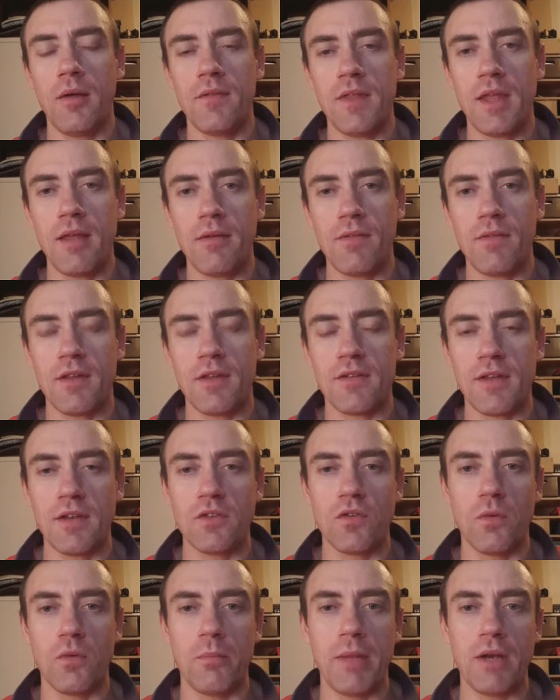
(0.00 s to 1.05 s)
The
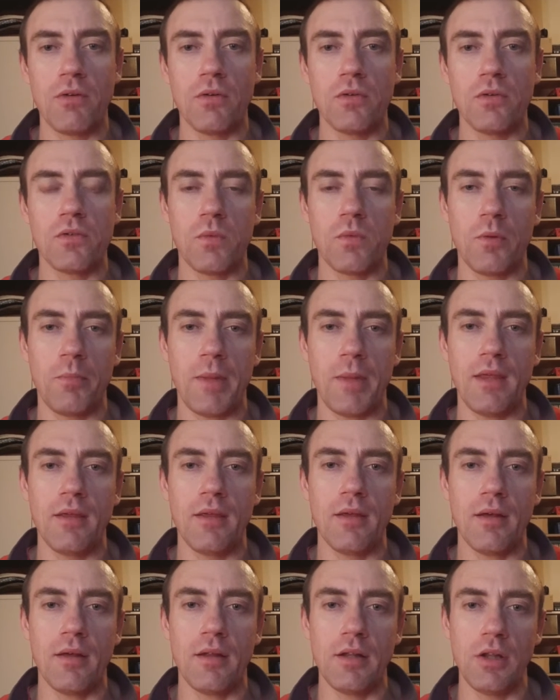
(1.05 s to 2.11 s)
essential minerals will
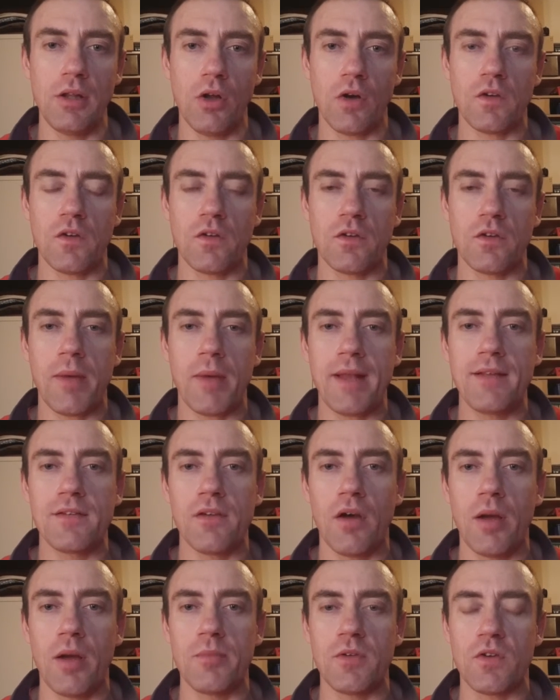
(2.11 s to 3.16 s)
be locked onto
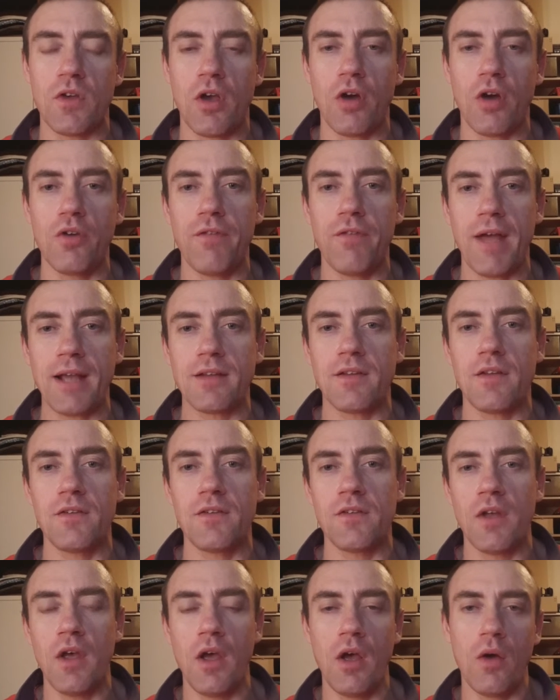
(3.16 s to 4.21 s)
enzymes as
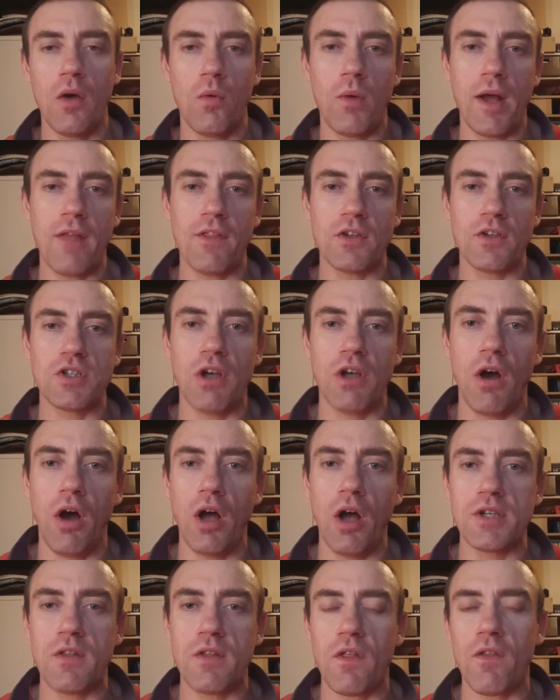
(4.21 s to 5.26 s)
cofactors, where the
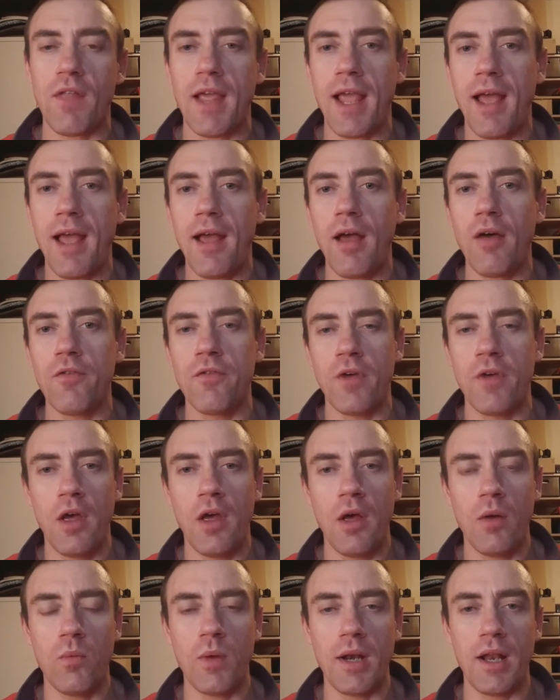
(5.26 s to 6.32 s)
charge that they have
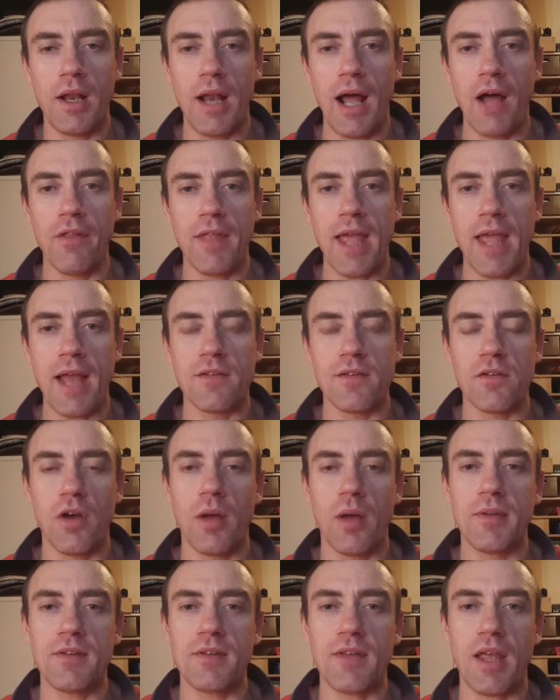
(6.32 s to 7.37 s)
will allow the
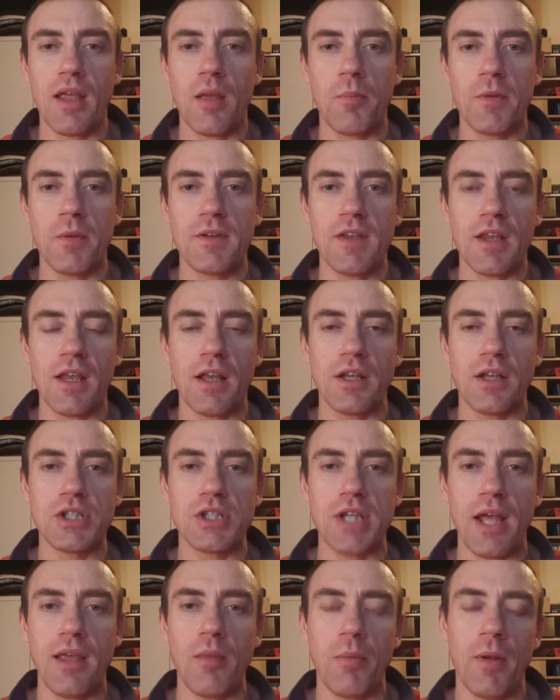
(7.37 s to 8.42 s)
enzyme to take a particular
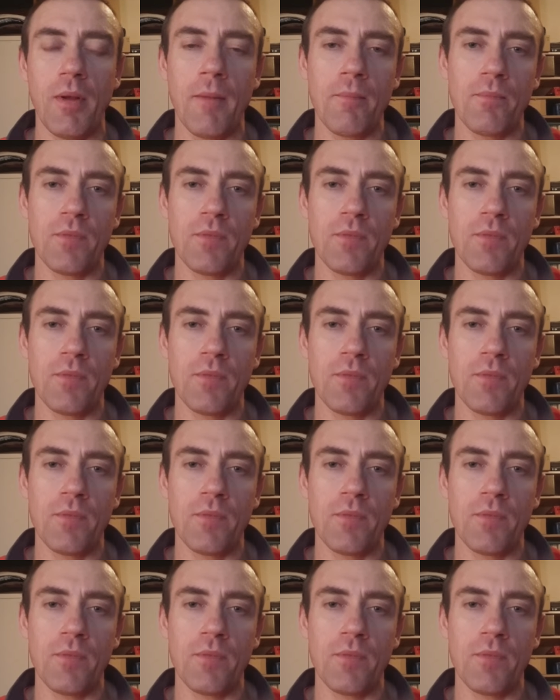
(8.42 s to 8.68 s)
shape.